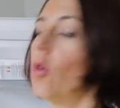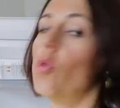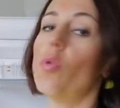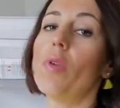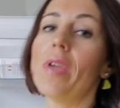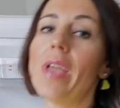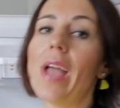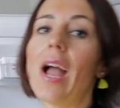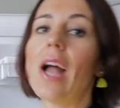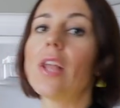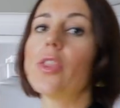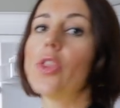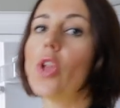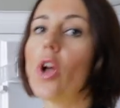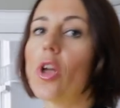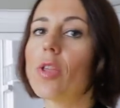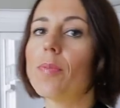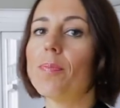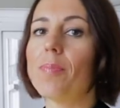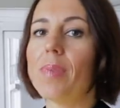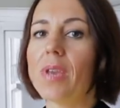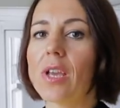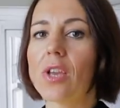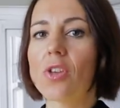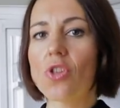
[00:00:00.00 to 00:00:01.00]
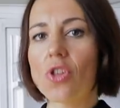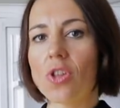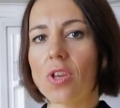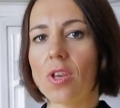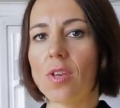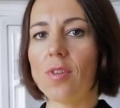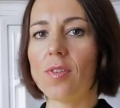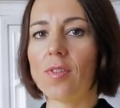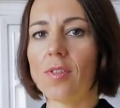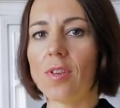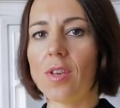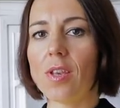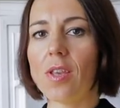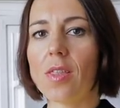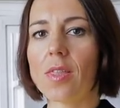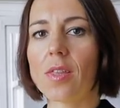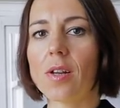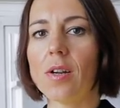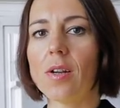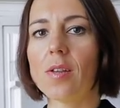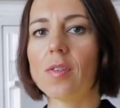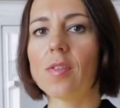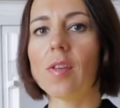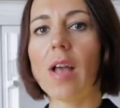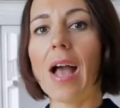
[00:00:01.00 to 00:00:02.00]
We are not big cheese
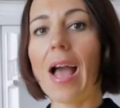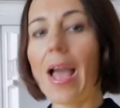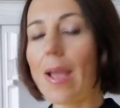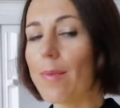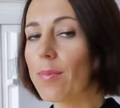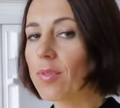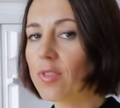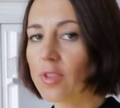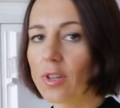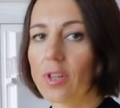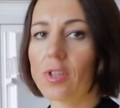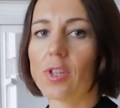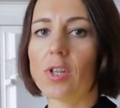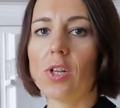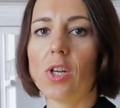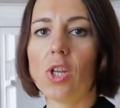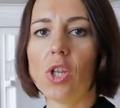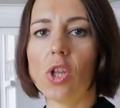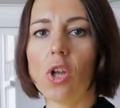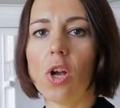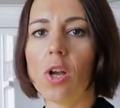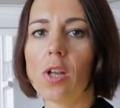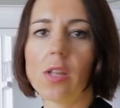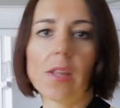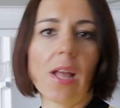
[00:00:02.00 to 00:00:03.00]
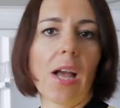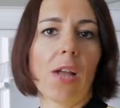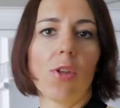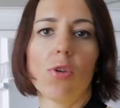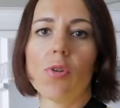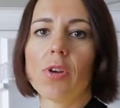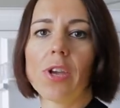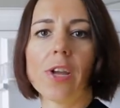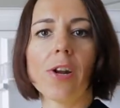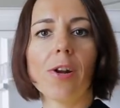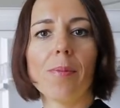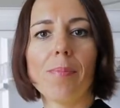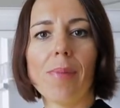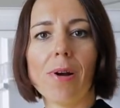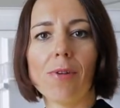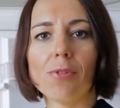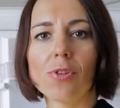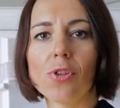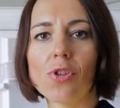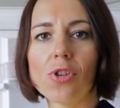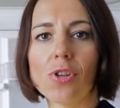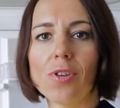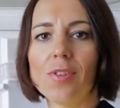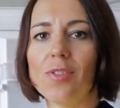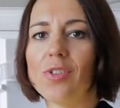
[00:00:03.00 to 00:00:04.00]
eaters. I'm certainly not. I don't care
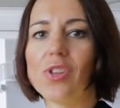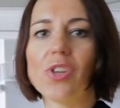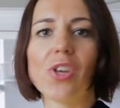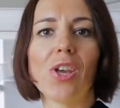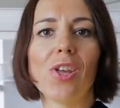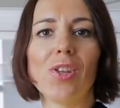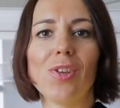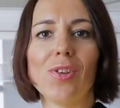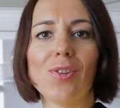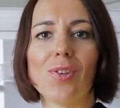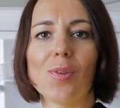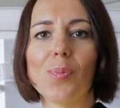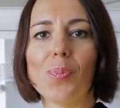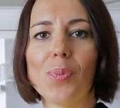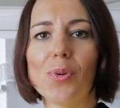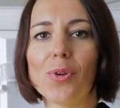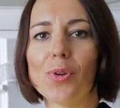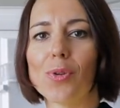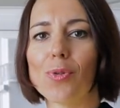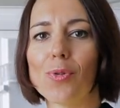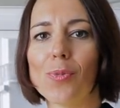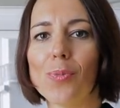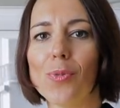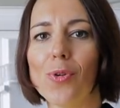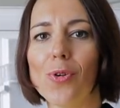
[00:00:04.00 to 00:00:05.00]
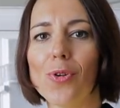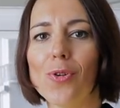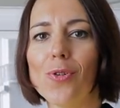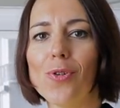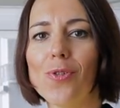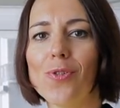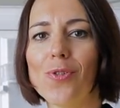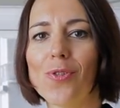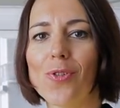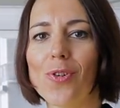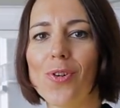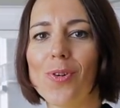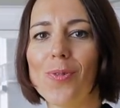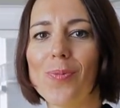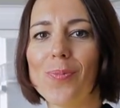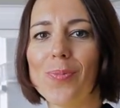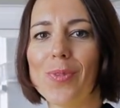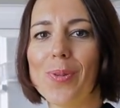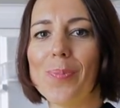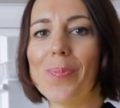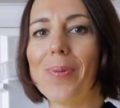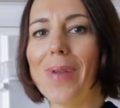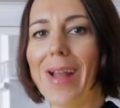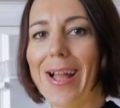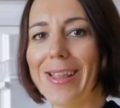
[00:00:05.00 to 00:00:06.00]
about cheese. It can disappear tomorrow from
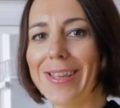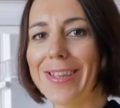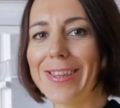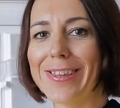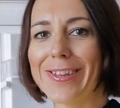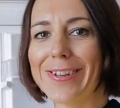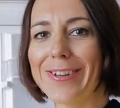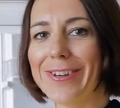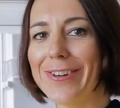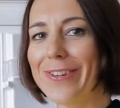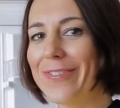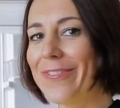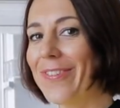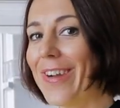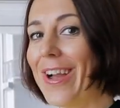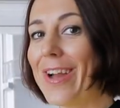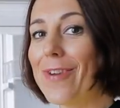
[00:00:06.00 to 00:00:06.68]
the planet Earth.